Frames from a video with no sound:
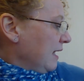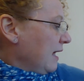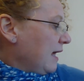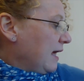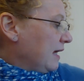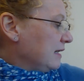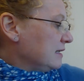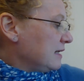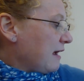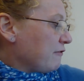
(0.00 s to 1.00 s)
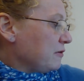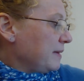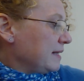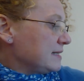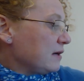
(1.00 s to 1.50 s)
And
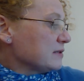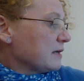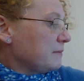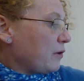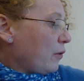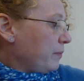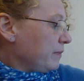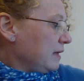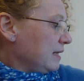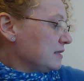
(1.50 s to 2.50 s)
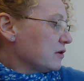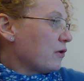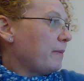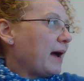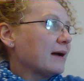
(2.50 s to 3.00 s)
everybody tells him, nope, you need to go
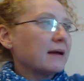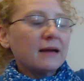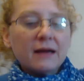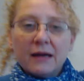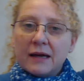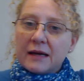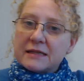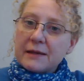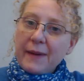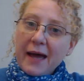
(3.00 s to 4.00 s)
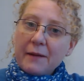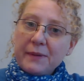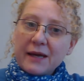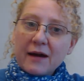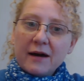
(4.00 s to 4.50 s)
back to bed
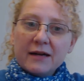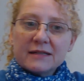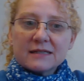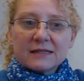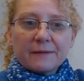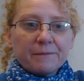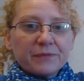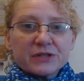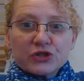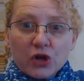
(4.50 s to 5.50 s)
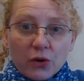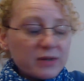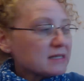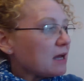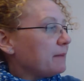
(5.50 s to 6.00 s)
because snow
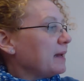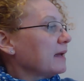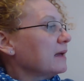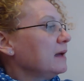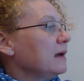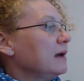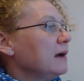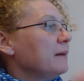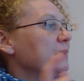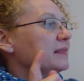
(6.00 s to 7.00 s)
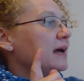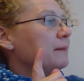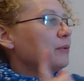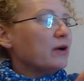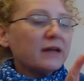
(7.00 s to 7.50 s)
is coming. But then
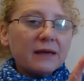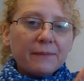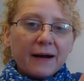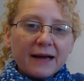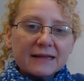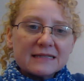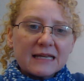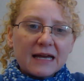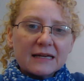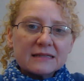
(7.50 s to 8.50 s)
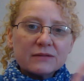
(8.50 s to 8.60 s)
Porcupine says,